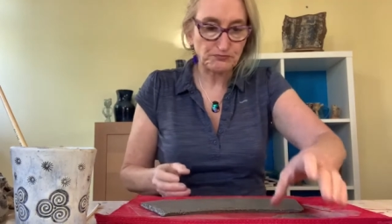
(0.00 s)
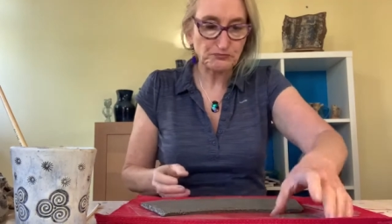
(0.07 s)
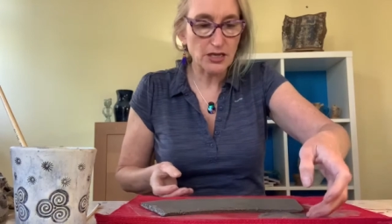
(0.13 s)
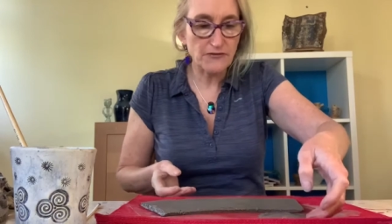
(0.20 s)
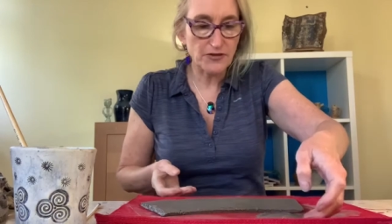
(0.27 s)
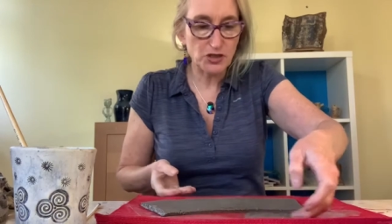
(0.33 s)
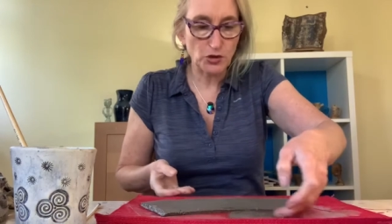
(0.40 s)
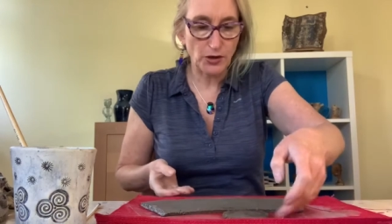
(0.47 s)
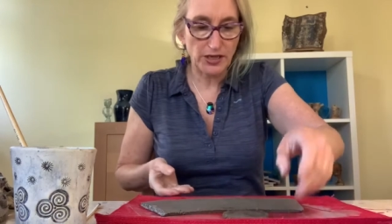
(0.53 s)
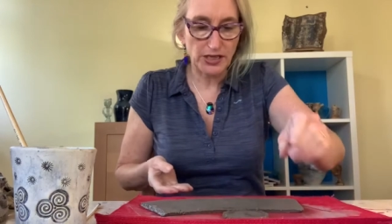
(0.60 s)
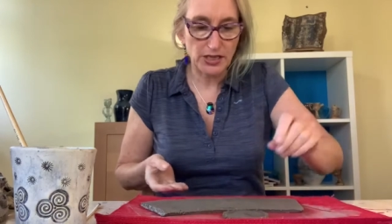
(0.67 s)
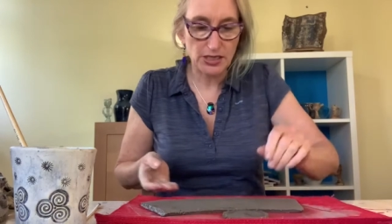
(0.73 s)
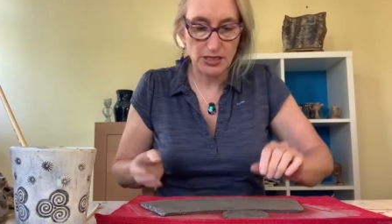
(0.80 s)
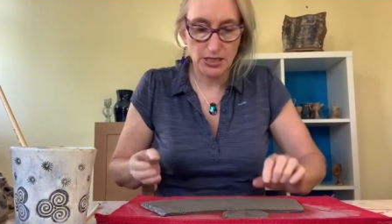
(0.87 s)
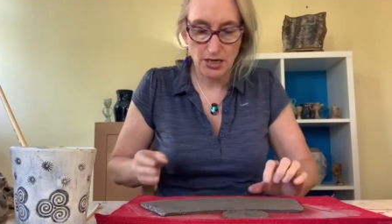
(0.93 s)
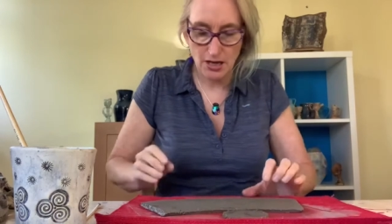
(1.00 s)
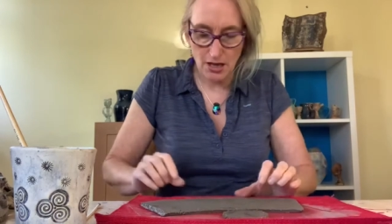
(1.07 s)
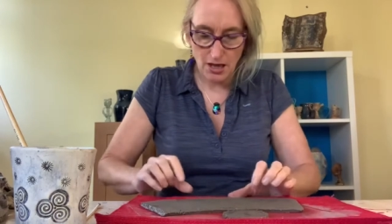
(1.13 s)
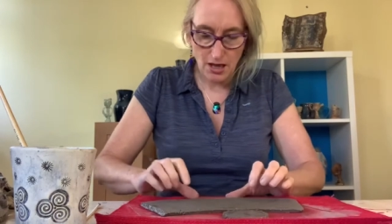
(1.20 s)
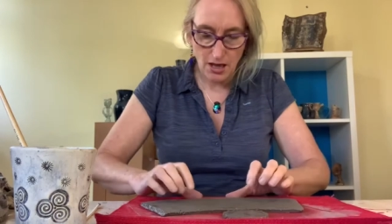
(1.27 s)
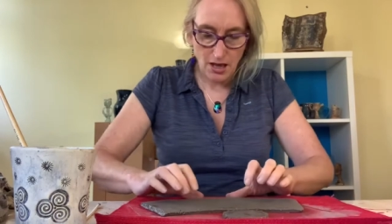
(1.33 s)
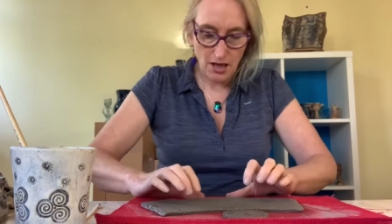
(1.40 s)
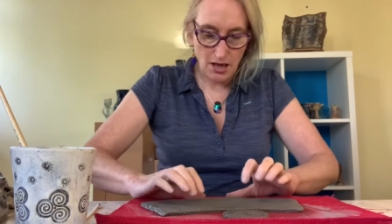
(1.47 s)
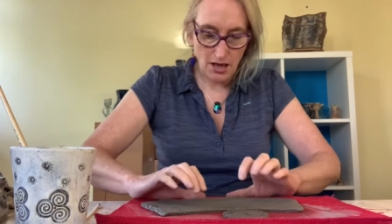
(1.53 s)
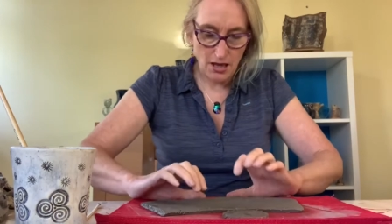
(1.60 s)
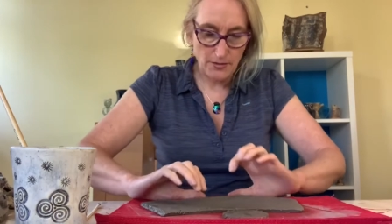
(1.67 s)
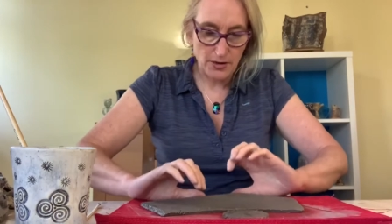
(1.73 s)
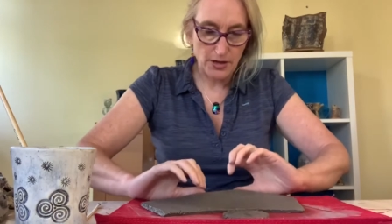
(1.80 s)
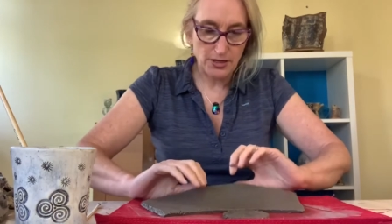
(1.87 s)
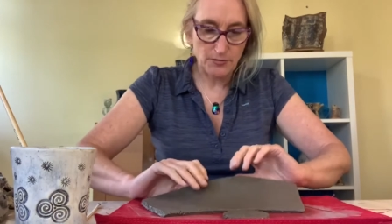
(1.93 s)
So for joining it,
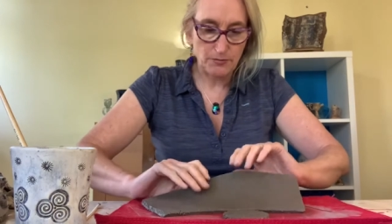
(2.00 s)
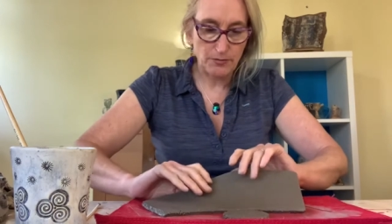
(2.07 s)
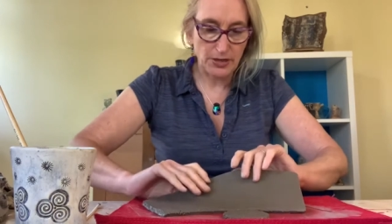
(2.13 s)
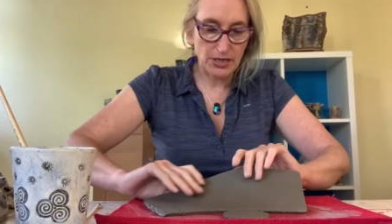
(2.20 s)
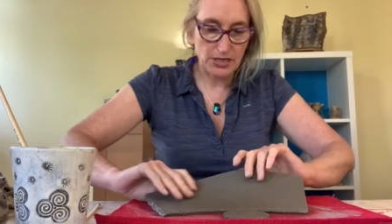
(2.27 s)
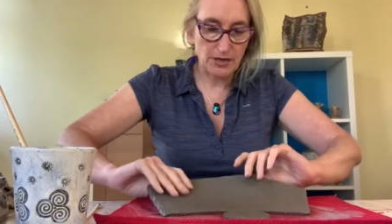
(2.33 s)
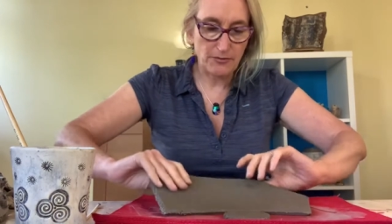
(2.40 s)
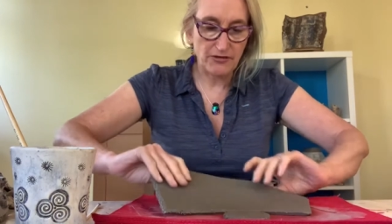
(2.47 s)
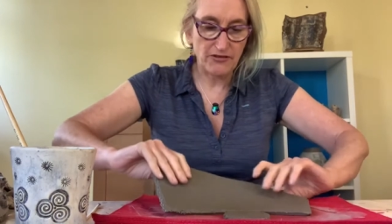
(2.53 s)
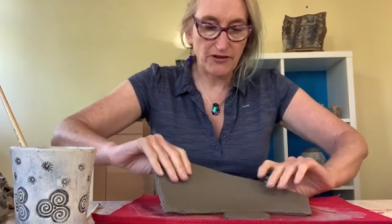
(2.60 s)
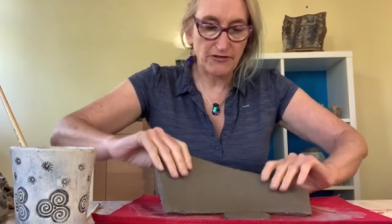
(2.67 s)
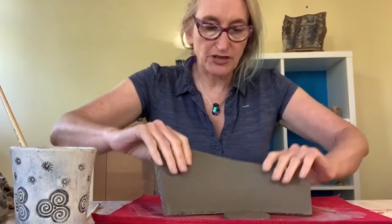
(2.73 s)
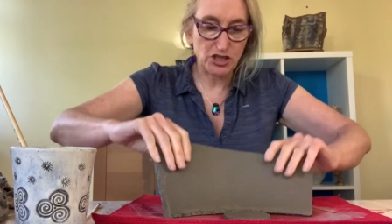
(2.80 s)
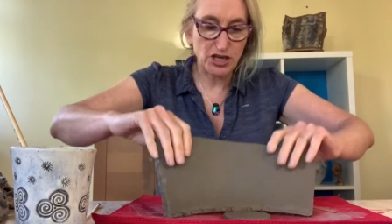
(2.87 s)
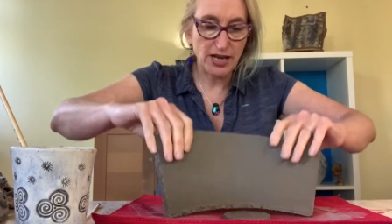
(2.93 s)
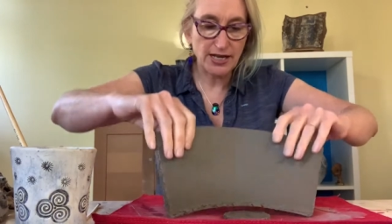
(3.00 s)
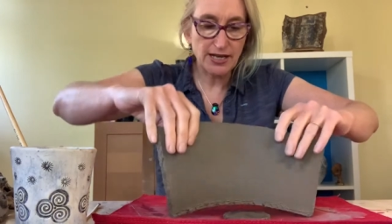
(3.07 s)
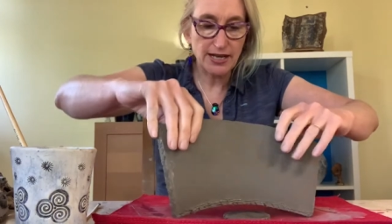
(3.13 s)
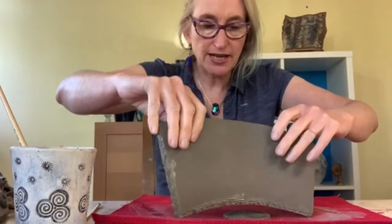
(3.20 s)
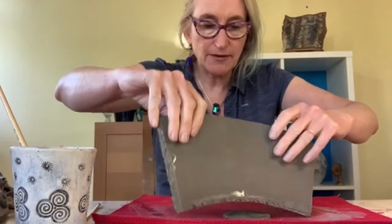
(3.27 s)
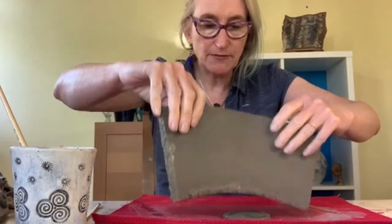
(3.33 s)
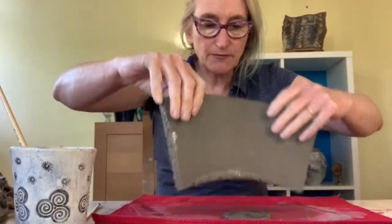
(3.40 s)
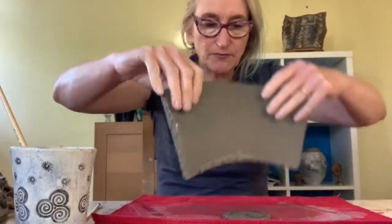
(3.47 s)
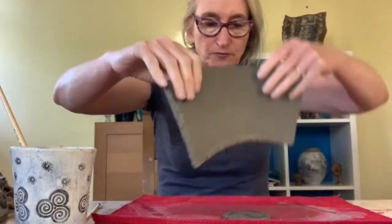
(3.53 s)
I'm going to pick it up very gently.